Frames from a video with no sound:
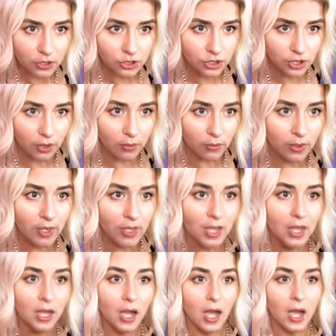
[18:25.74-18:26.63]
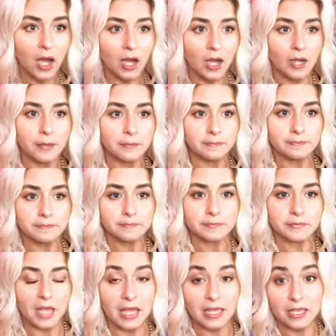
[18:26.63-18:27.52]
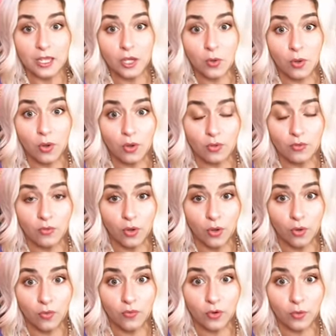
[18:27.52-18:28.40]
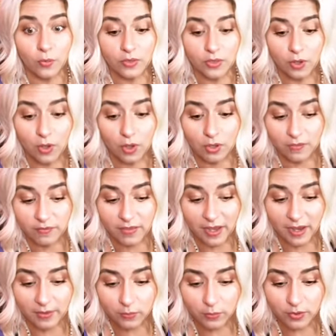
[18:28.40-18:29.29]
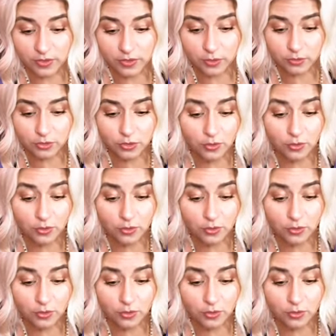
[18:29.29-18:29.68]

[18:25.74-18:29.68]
So um, I can go over with all of that with you.